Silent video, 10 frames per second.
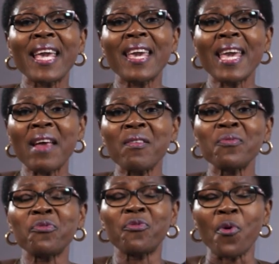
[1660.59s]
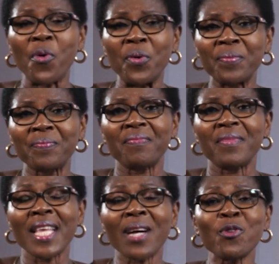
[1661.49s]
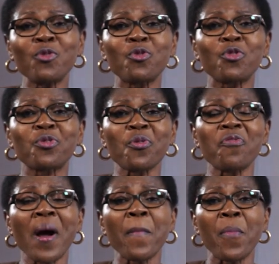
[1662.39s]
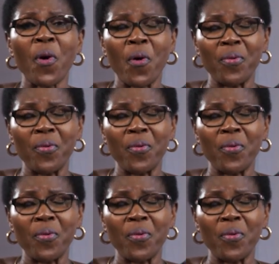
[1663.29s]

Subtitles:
caring for, they are going to suffer more.